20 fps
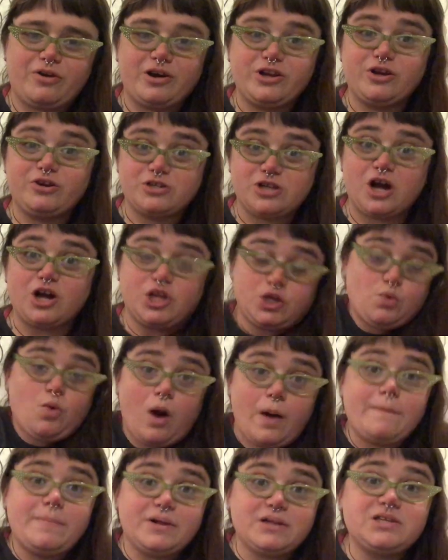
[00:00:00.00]
on your dog, you
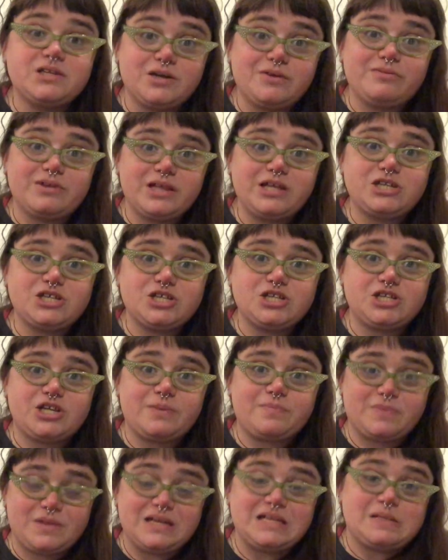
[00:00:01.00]
are building a
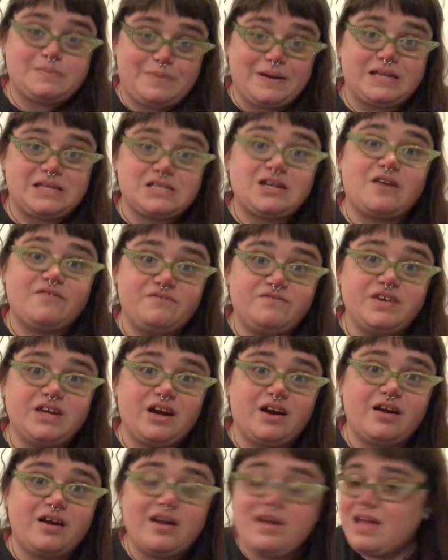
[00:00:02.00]
relationship that is based on
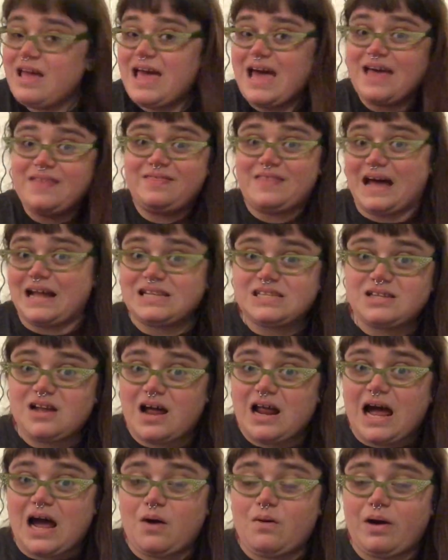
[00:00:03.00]
fear. And that's
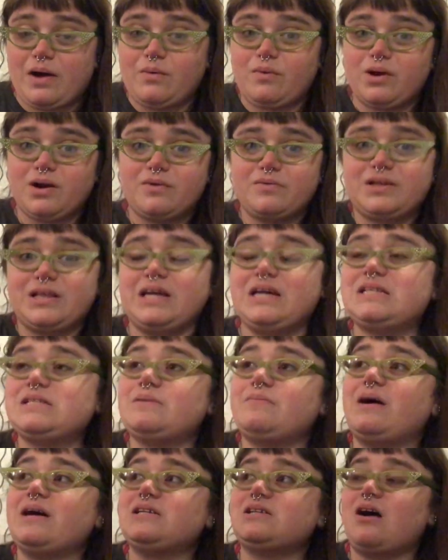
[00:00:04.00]
not how I want to relate
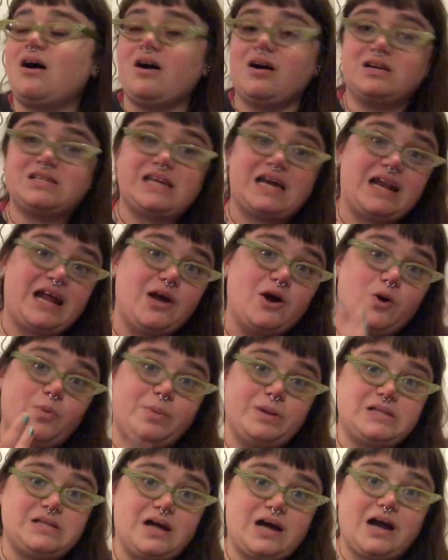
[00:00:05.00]
to my dogs. And I
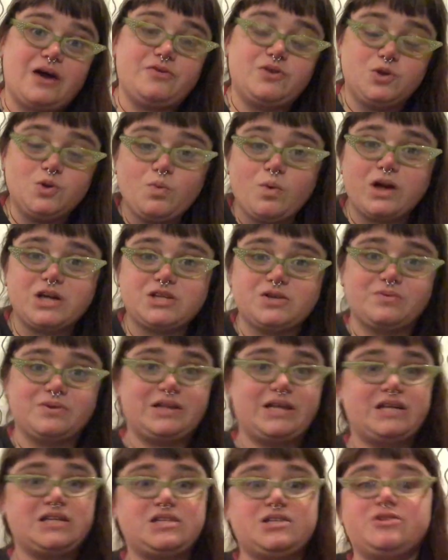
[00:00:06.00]
hope it's not how you want to
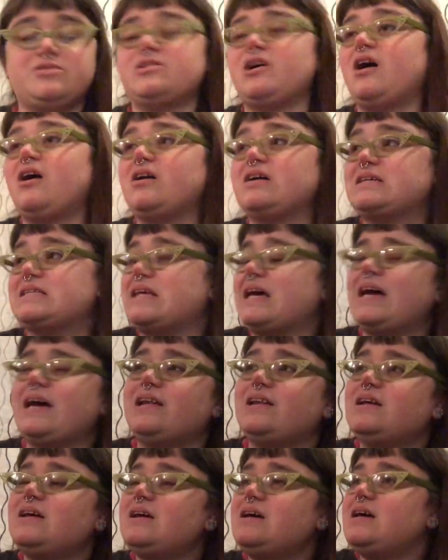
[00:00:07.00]
relate to your dogs.
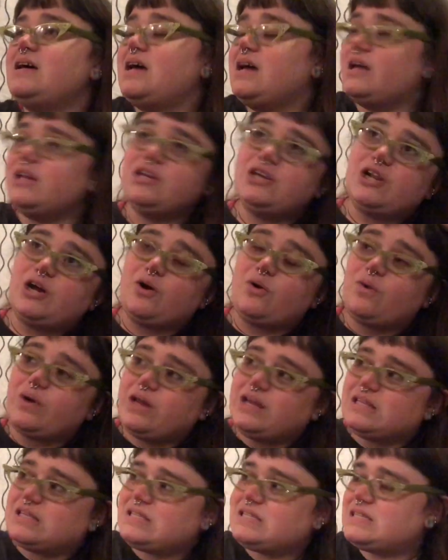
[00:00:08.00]
And, you know,
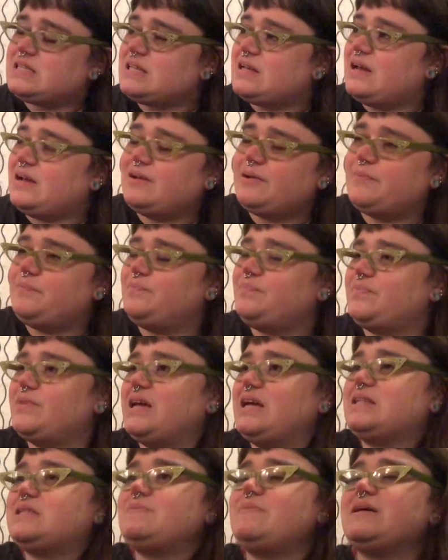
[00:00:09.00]

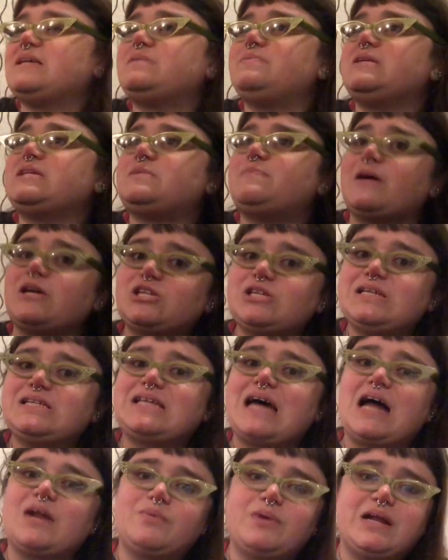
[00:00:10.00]
it makes me especially
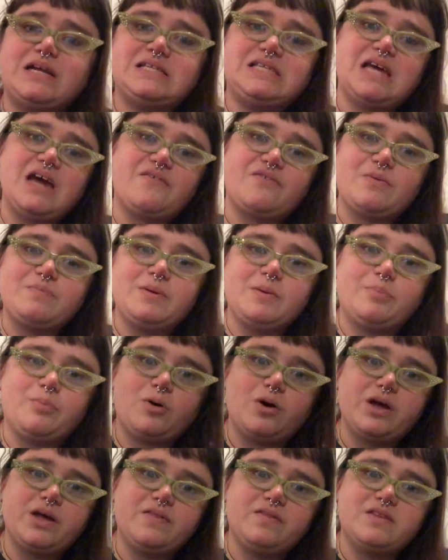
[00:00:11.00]
sad when I see it from
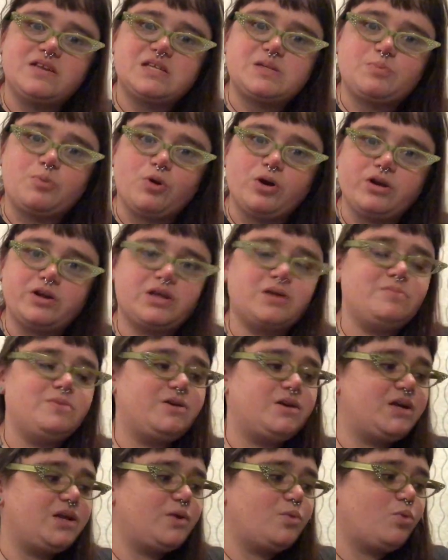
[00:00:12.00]
people in the sport
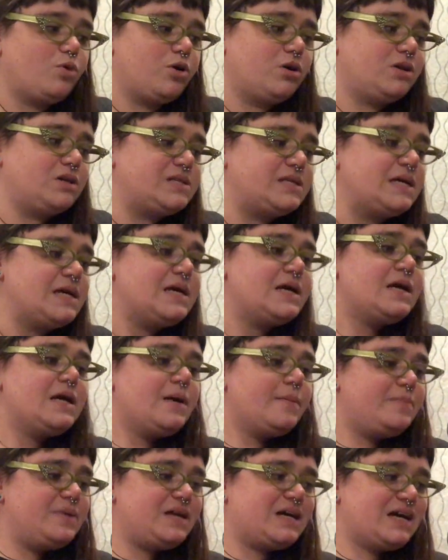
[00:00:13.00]
community world,
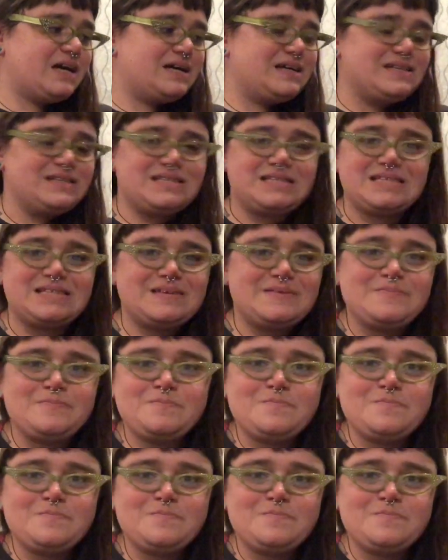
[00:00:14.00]
because